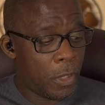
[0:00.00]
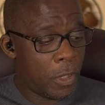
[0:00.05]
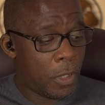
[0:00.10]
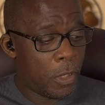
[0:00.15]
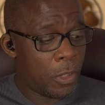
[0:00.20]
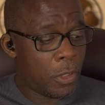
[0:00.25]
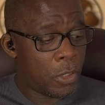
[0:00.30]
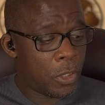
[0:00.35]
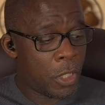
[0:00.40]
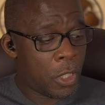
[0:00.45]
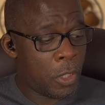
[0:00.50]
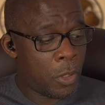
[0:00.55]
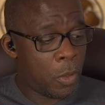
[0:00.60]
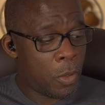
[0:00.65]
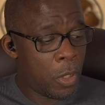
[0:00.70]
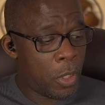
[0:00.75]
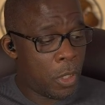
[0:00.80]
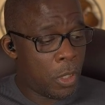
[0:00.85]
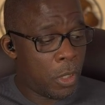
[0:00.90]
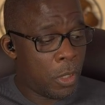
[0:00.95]
So
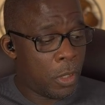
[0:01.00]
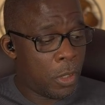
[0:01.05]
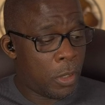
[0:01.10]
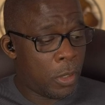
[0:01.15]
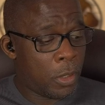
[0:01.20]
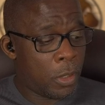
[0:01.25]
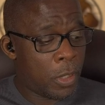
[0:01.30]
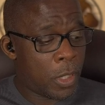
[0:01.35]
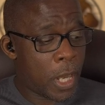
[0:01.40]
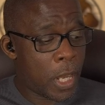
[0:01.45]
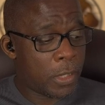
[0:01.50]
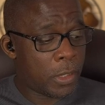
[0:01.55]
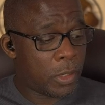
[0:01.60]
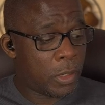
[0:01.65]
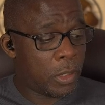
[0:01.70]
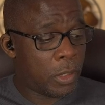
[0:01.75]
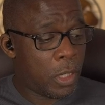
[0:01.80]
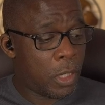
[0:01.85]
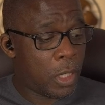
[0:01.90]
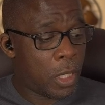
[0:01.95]
that's
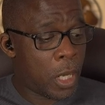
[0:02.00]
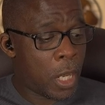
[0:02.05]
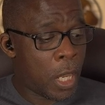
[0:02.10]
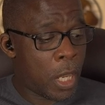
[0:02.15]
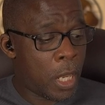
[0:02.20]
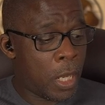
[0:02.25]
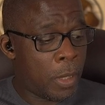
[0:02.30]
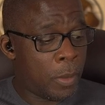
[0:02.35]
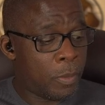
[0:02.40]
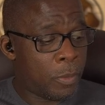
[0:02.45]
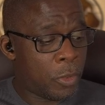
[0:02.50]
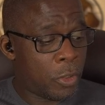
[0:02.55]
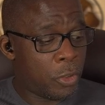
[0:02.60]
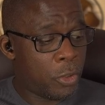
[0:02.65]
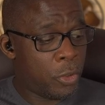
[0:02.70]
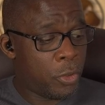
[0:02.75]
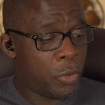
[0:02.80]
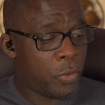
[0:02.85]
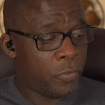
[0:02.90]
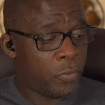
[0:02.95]

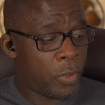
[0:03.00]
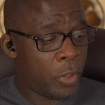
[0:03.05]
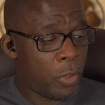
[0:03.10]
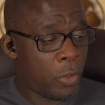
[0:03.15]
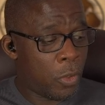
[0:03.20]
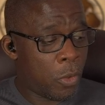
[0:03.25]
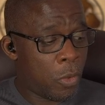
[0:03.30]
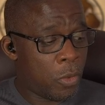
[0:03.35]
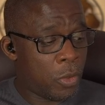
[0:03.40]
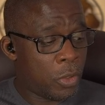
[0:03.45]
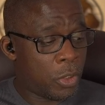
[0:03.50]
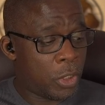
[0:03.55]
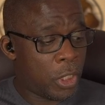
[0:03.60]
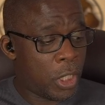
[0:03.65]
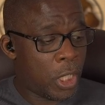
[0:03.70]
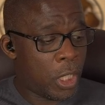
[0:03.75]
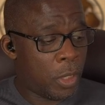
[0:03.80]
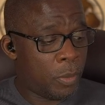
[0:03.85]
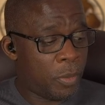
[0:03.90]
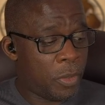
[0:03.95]
two of the
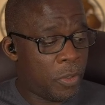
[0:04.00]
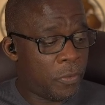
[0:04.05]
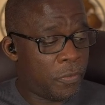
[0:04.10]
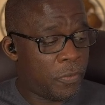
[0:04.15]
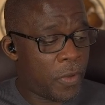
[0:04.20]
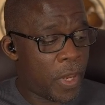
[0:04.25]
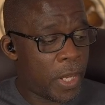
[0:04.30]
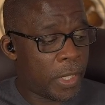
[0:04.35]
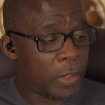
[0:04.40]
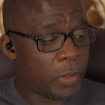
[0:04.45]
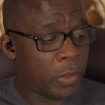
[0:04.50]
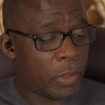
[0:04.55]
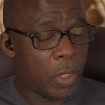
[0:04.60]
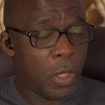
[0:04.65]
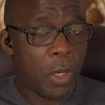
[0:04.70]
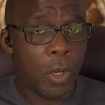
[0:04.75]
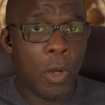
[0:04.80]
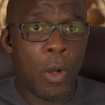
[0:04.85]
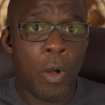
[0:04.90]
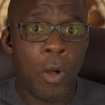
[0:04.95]
long-term effects
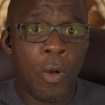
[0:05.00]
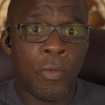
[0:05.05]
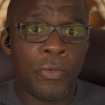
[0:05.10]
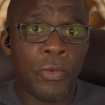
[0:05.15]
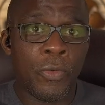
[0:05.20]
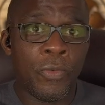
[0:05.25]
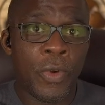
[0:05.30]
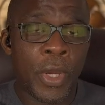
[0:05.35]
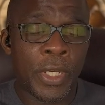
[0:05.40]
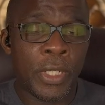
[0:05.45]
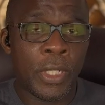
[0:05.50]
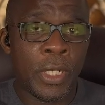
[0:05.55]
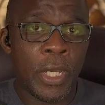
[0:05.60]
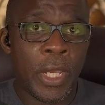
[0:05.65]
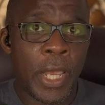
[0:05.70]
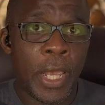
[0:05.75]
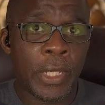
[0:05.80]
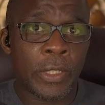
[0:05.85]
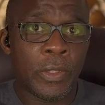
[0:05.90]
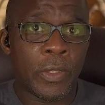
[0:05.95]
of regular
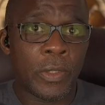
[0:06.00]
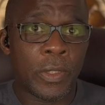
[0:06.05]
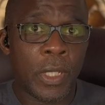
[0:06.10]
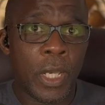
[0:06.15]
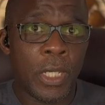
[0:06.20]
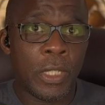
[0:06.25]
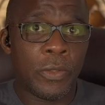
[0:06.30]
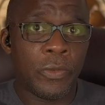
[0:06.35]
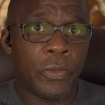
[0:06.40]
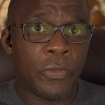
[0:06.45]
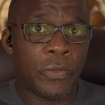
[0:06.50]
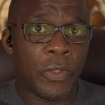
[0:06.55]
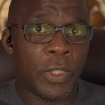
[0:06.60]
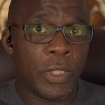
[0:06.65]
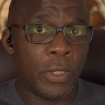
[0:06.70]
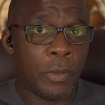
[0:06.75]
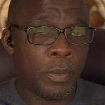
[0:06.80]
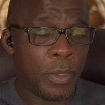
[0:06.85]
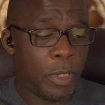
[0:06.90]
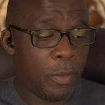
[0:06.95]
exercise for fitter
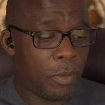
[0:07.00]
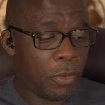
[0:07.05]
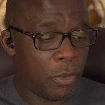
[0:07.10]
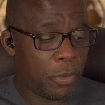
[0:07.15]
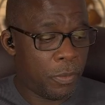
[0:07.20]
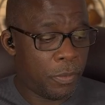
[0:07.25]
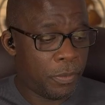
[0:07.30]
people.